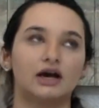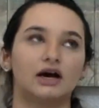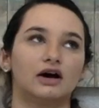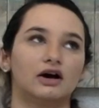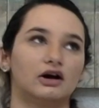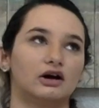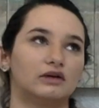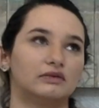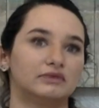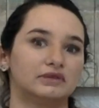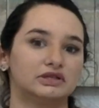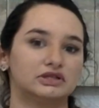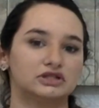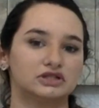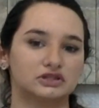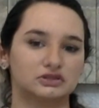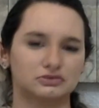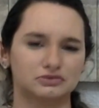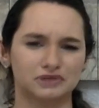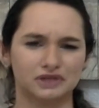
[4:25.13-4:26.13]
It's
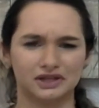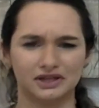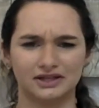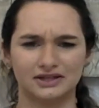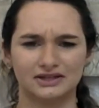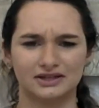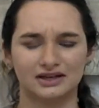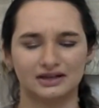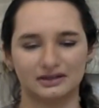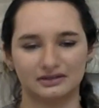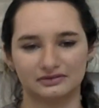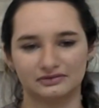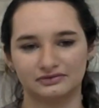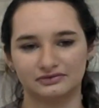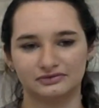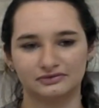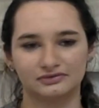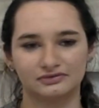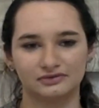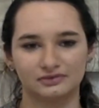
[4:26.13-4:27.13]
just really tough
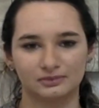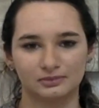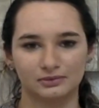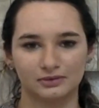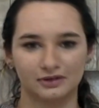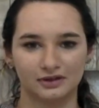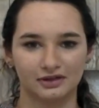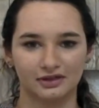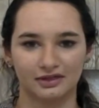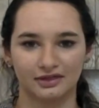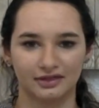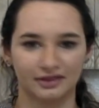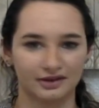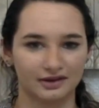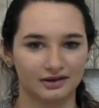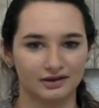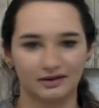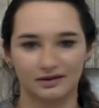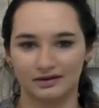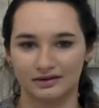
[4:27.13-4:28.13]
with,
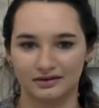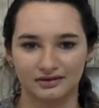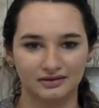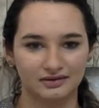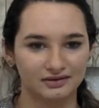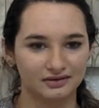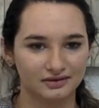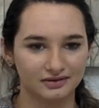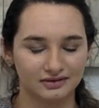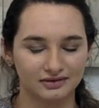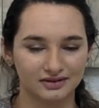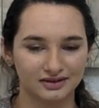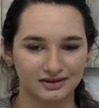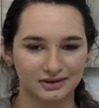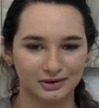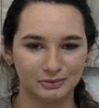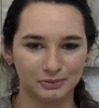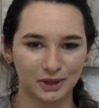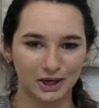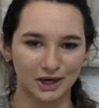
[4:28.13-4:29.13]
like,
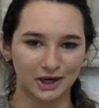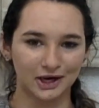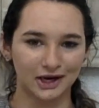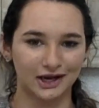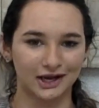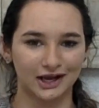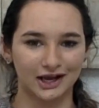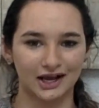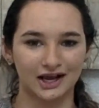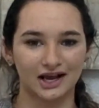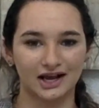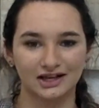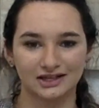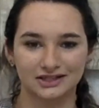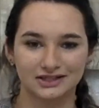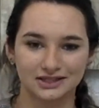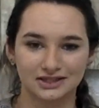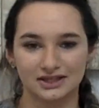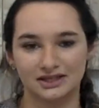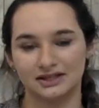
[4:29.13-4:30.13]
comparing
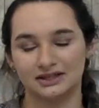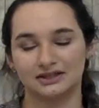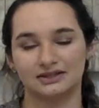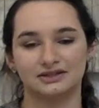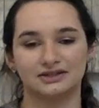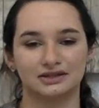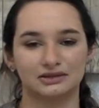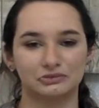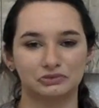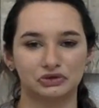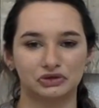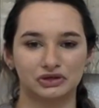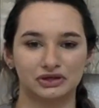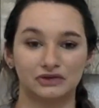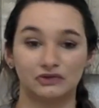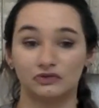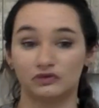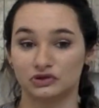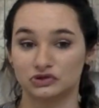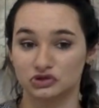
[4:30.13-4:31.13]
seeing someone
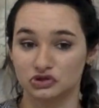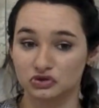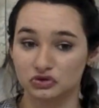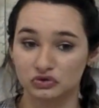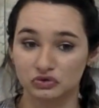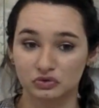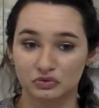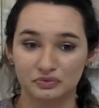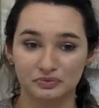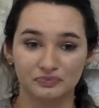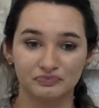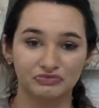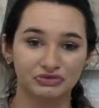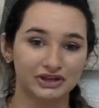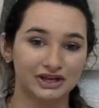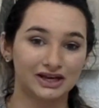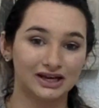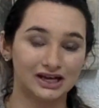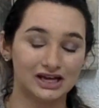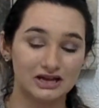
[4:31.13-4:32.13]
over Zoom
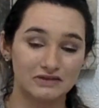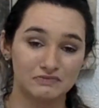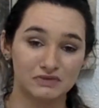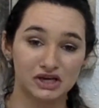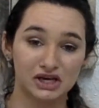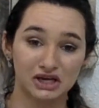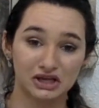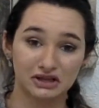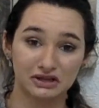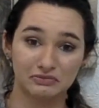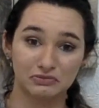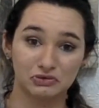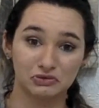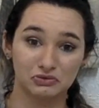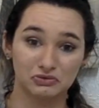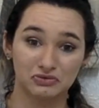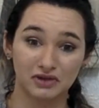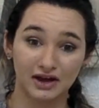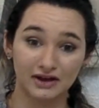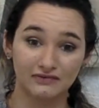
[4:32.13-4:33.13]
and meeting them
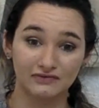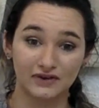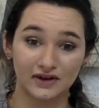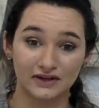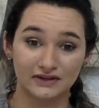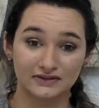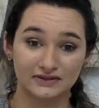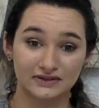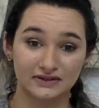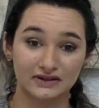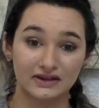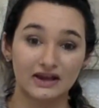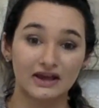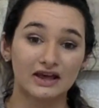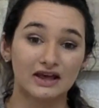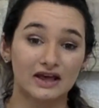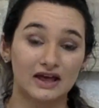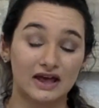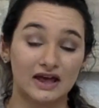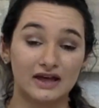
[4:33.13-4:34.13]
through that facet
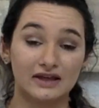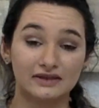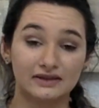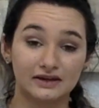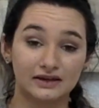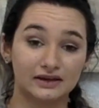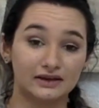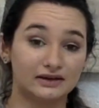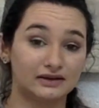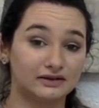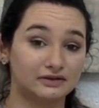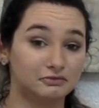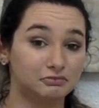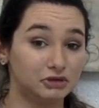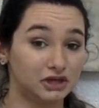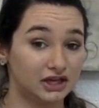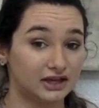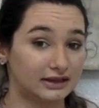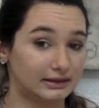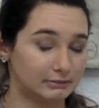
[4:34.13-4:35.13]
and then
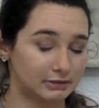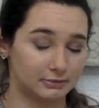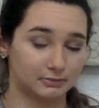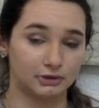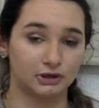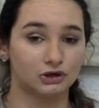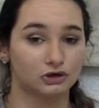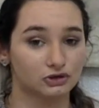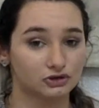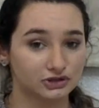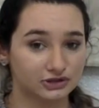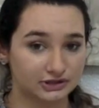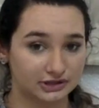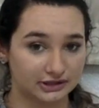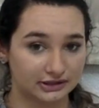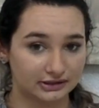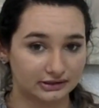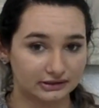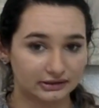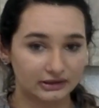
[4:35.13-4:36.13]
meeting them in
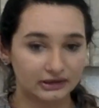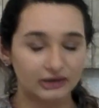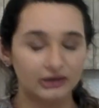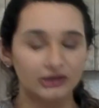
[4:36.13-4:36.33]
person.